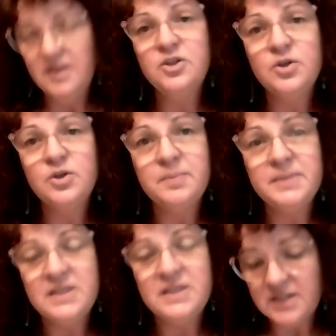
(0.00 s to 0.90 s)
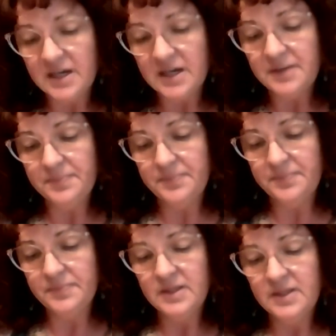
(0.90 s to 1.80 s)
Nonapitra,
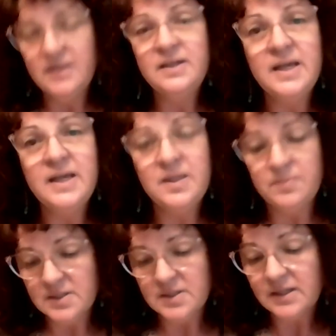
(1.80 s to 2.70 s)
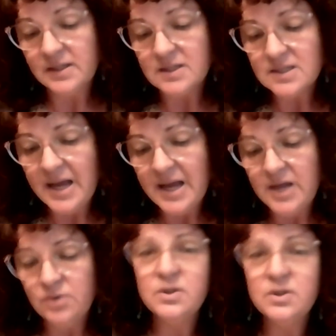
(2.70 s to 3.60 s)
names like the sound